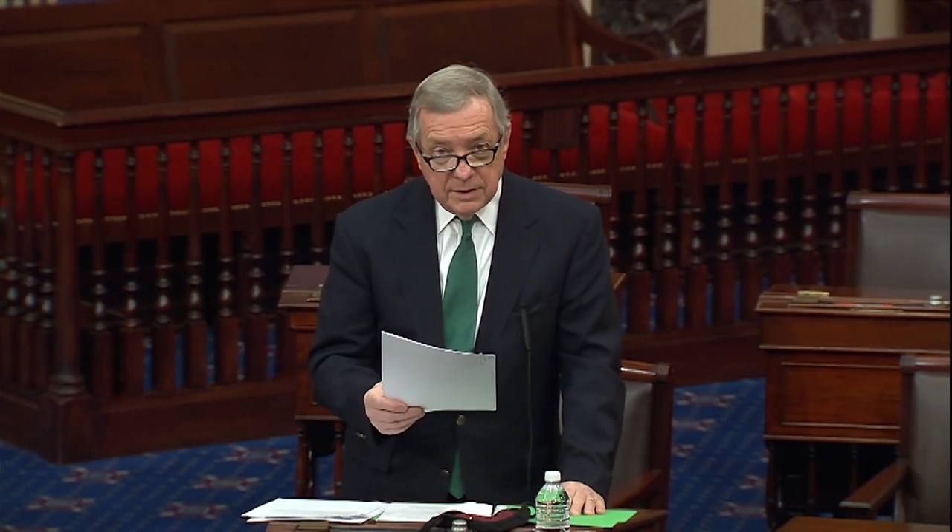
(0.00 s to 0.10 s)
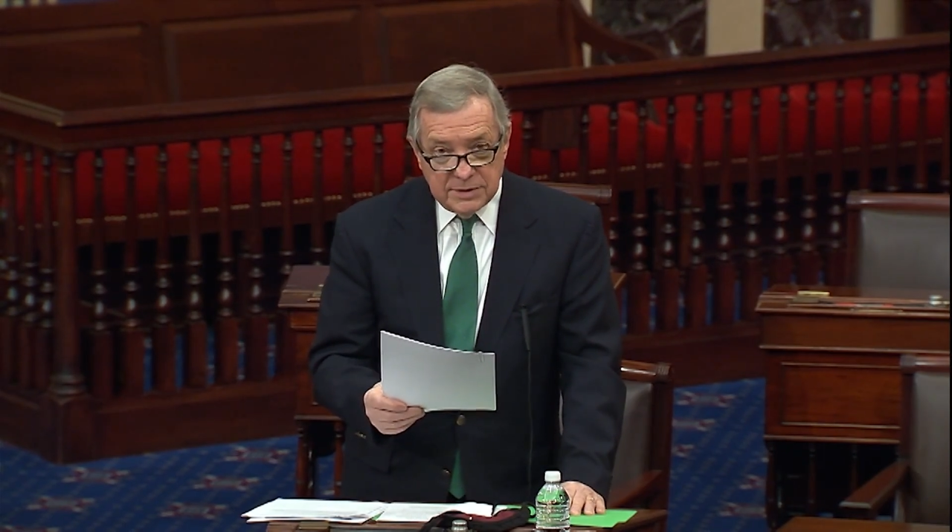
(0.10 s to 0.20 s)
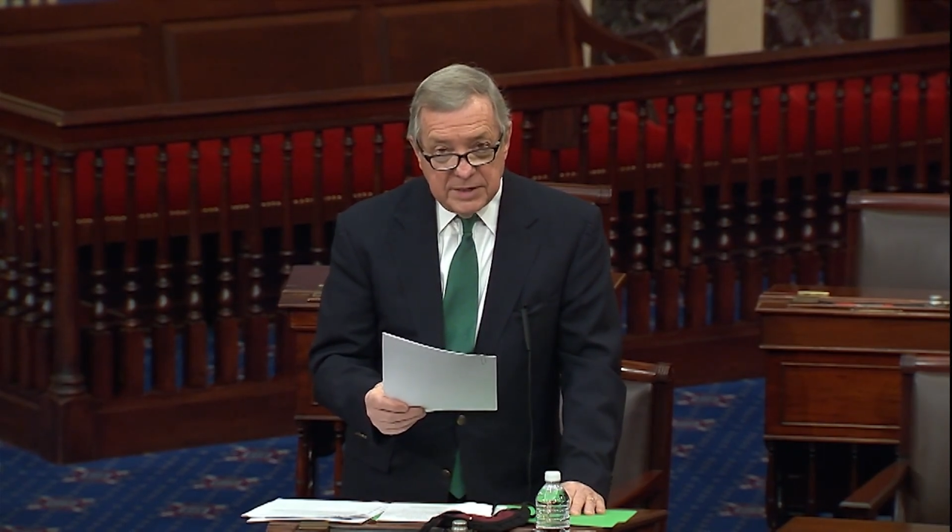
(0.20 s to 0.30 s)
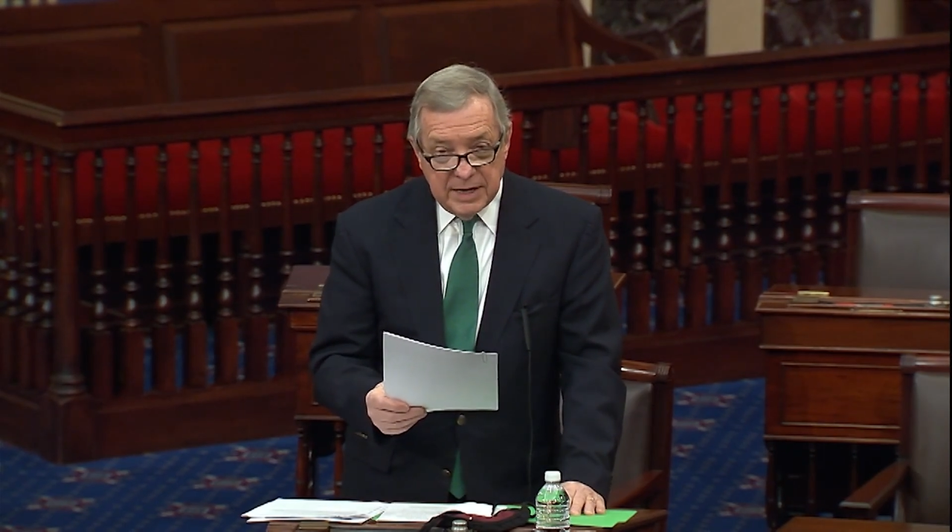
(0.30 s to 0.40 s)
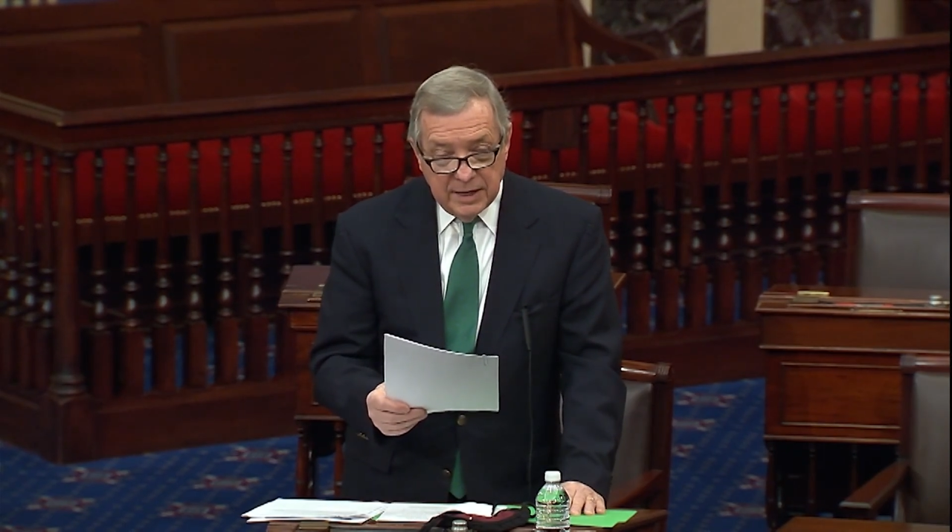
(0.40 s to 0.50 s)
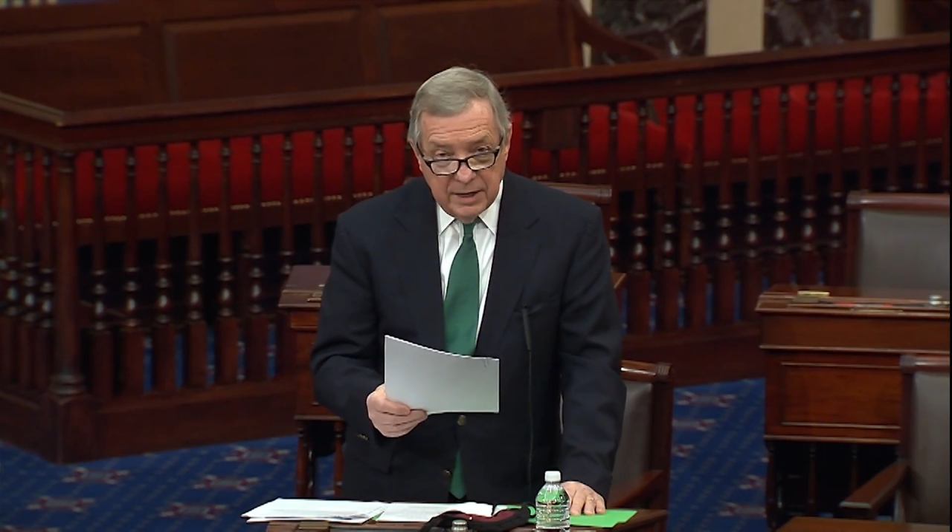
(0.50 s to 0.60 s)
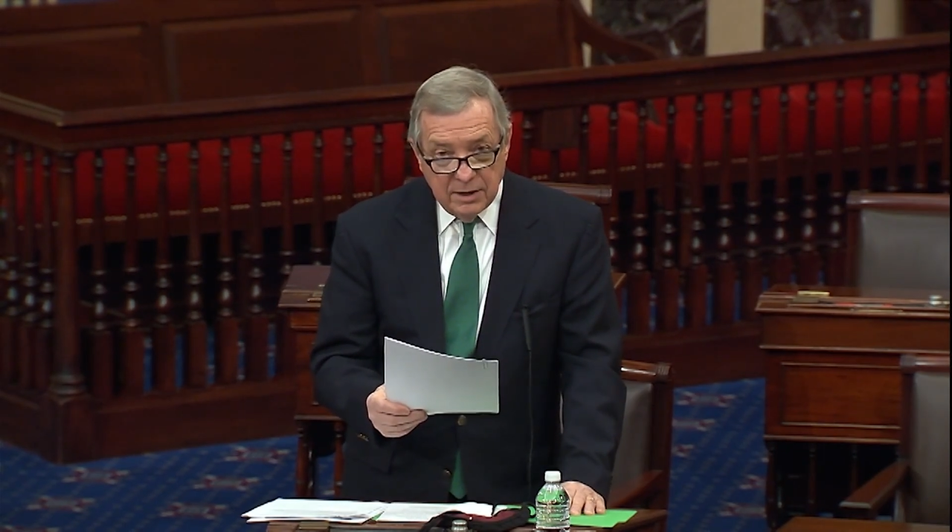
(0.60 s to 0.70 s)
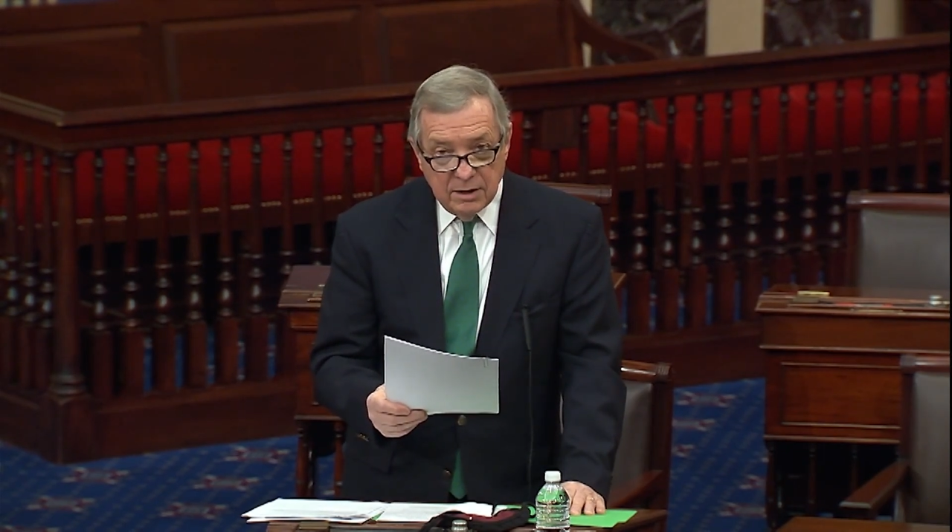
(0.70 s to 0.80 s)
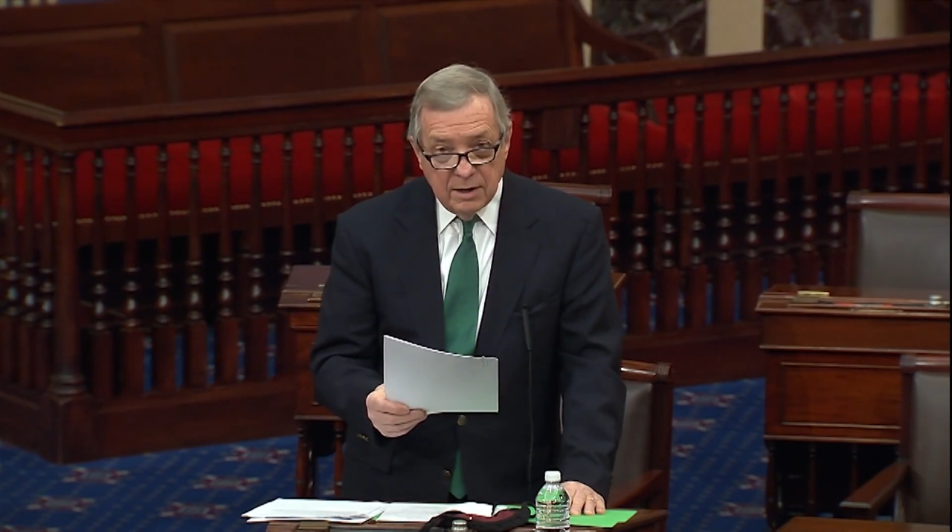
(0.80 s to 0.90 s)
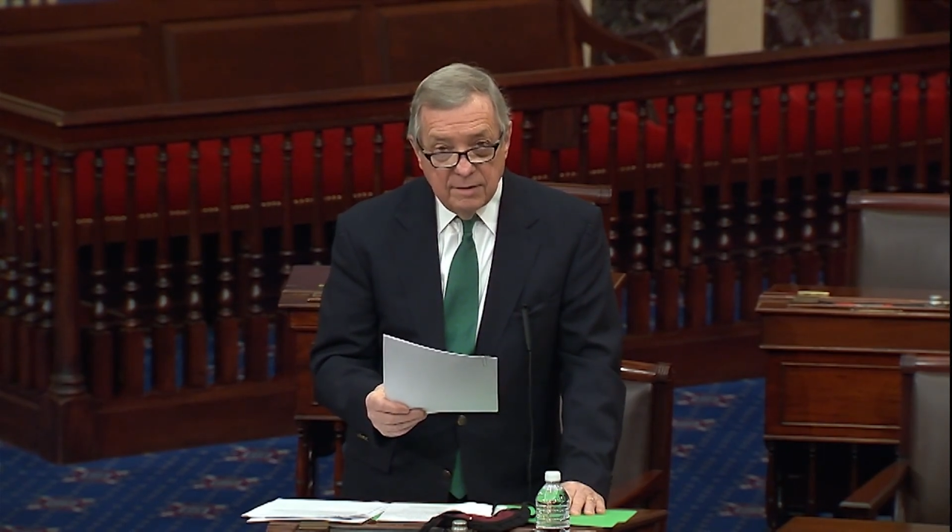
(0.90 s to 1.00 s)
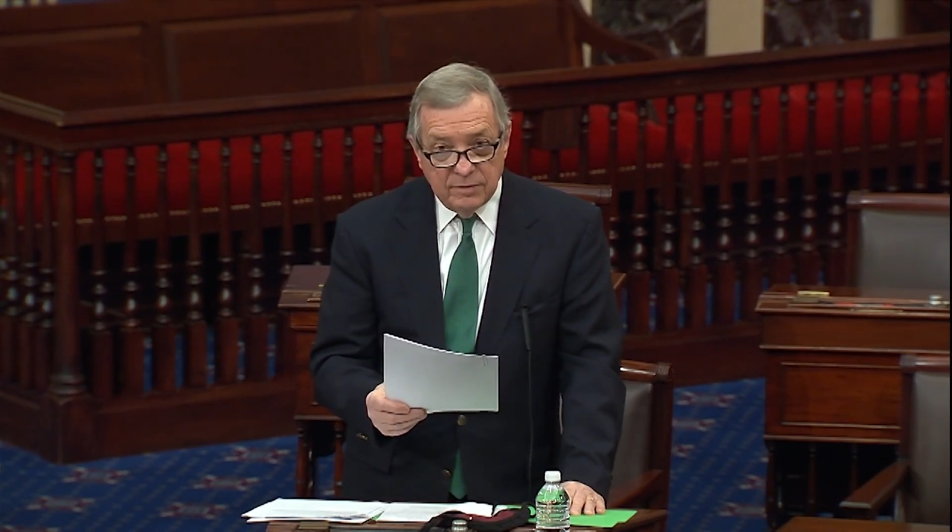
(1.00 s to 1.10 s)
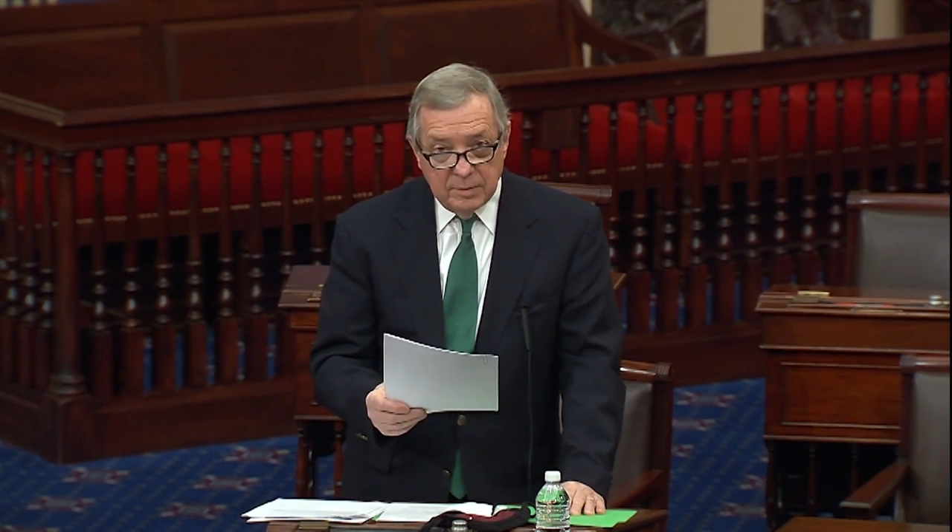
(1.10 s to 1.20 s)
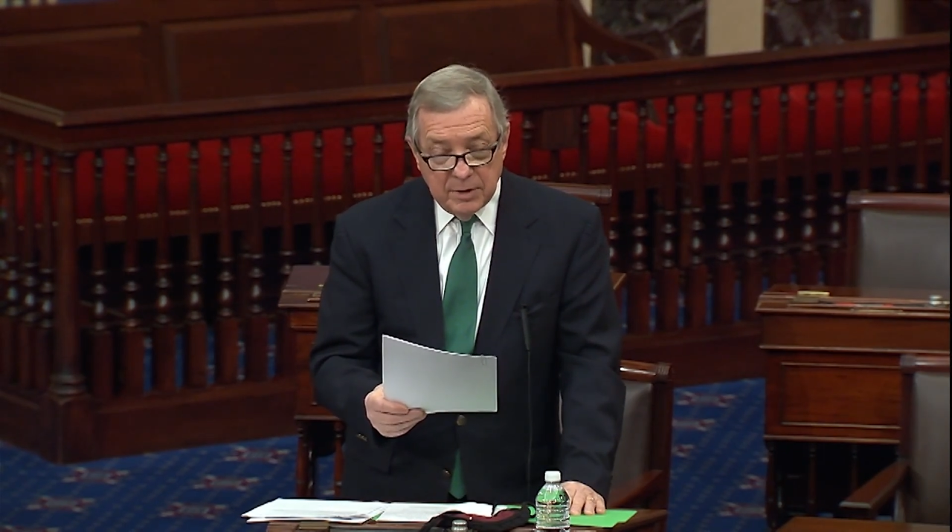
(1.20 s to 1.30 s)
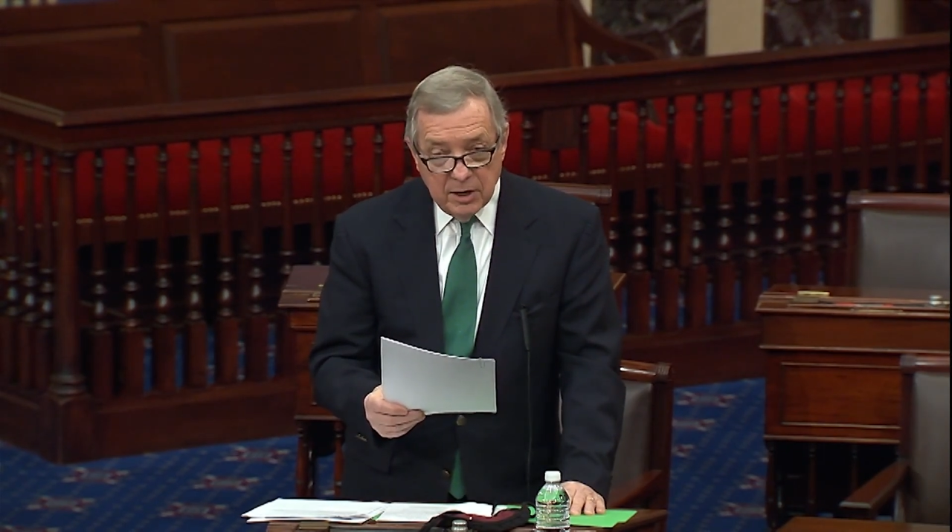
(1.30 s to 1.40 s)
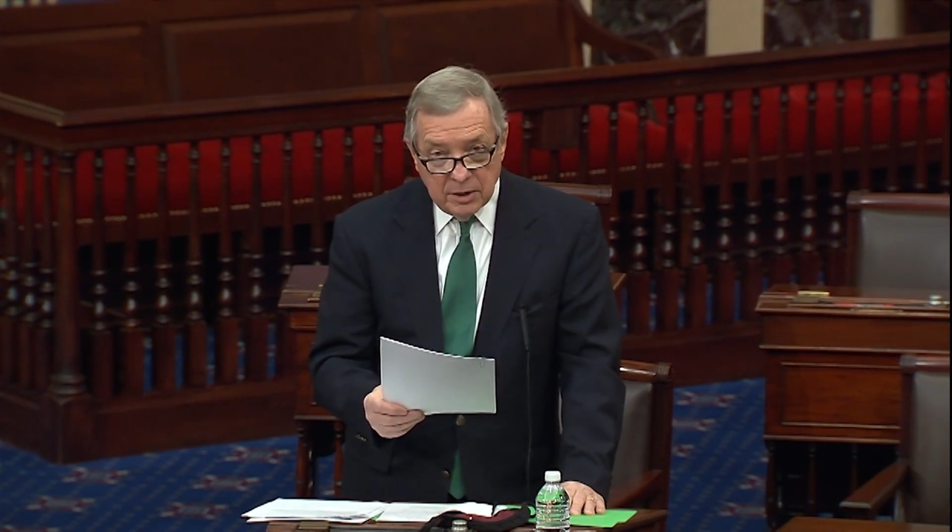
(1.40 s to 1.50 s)
take care of the
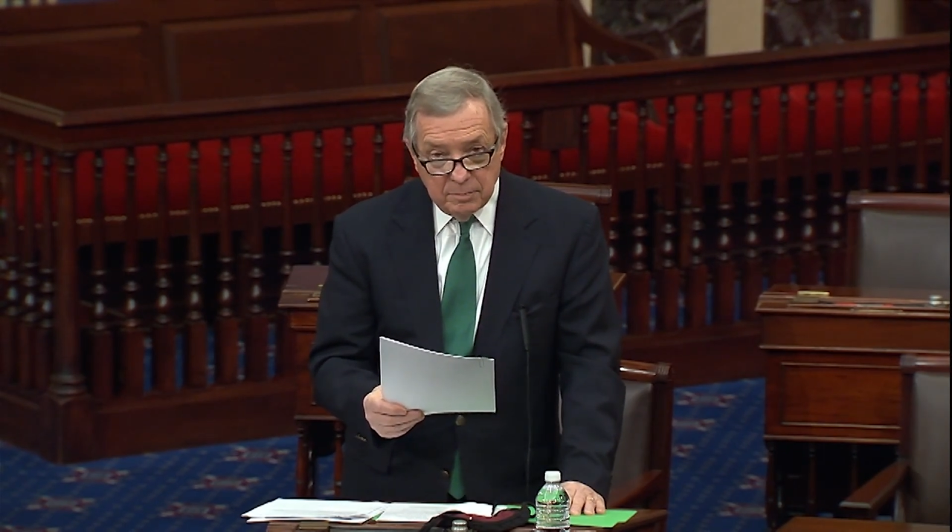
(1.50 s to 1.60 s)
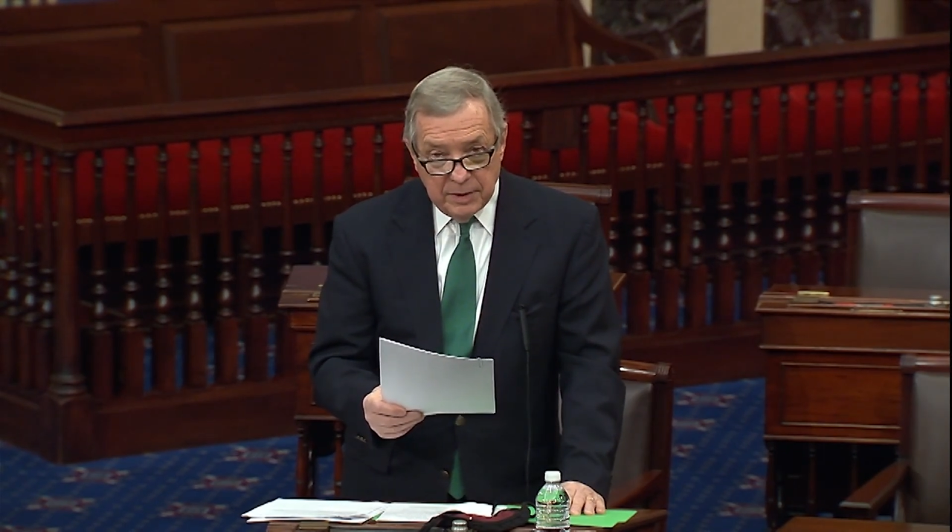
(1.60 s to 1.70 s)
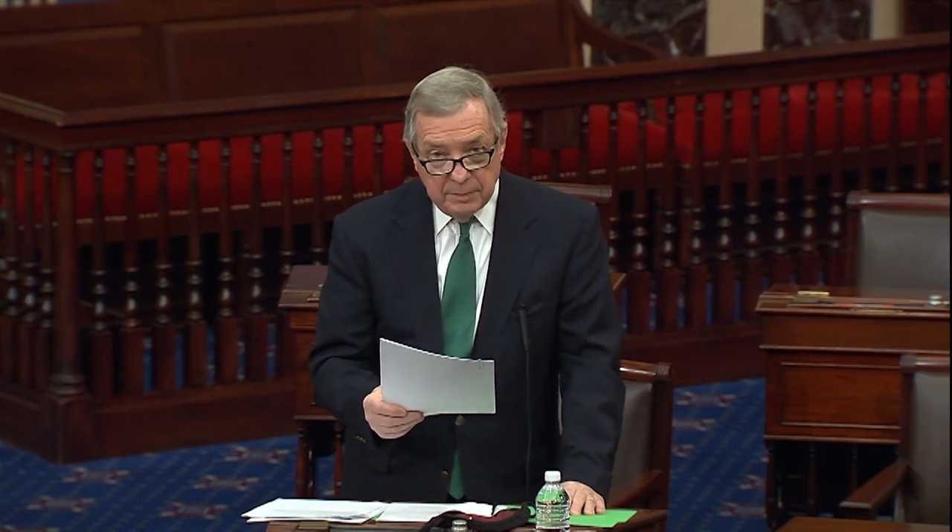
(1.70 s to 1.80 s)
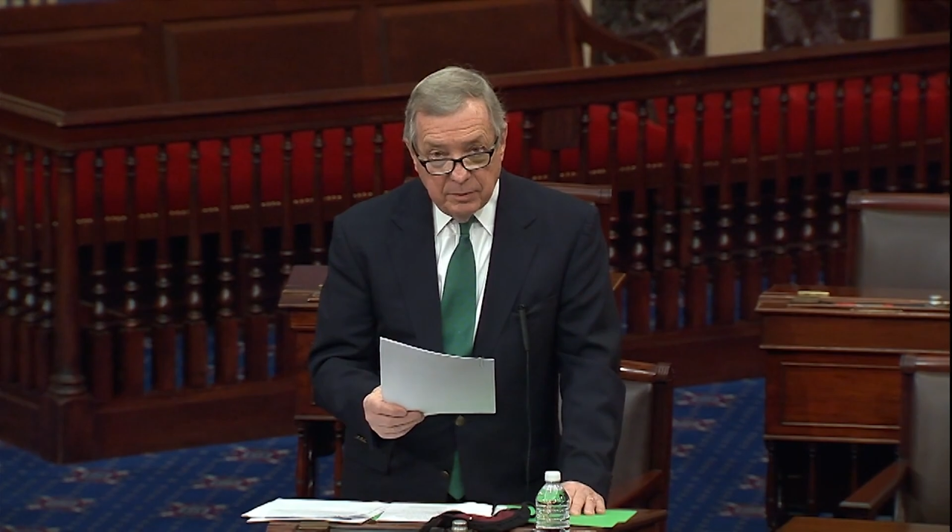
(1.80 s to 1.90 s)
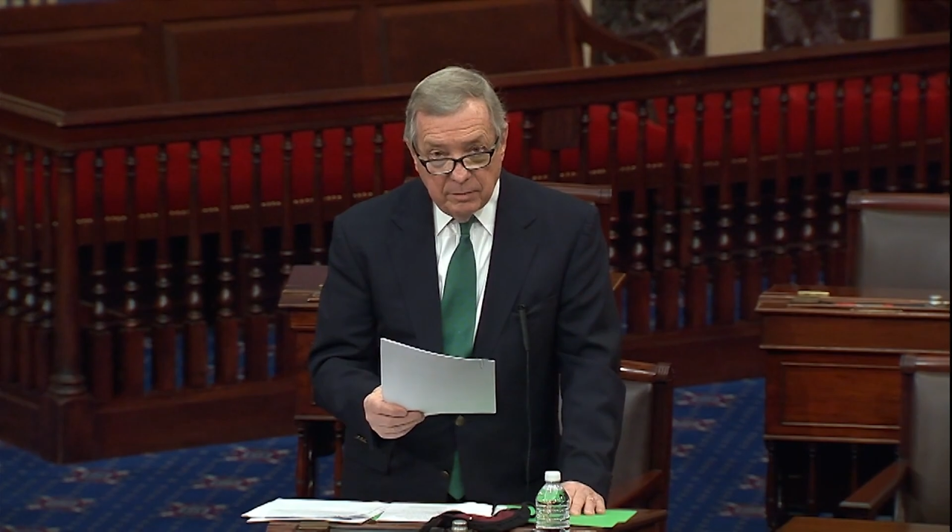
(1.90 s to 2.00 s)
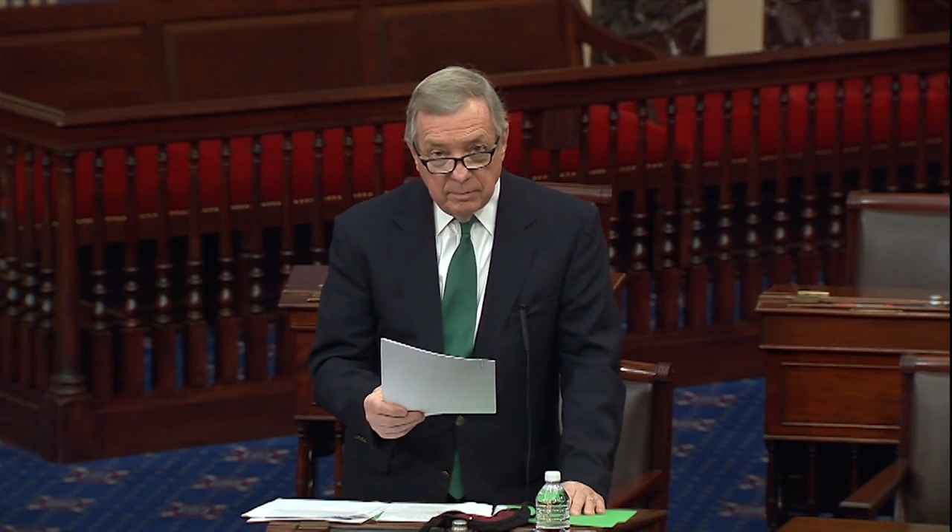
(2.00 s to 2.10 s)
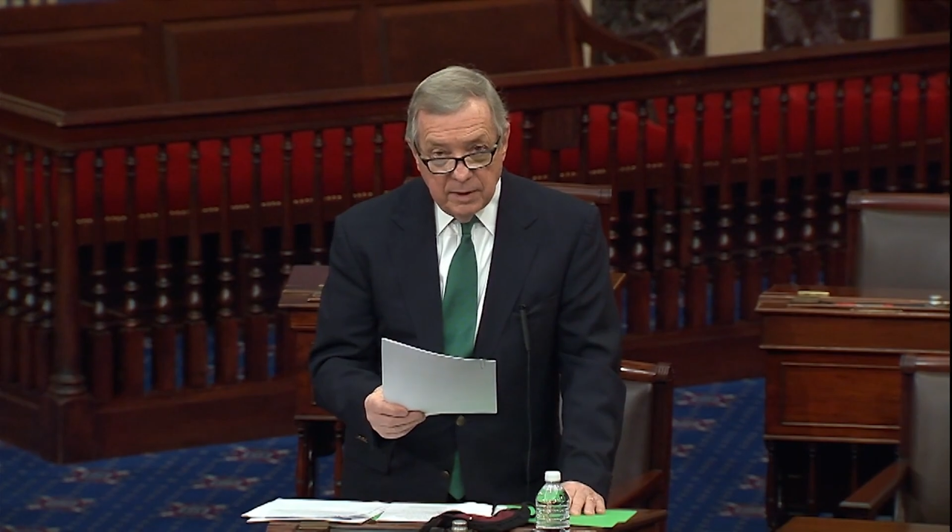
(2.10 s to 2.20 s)
American people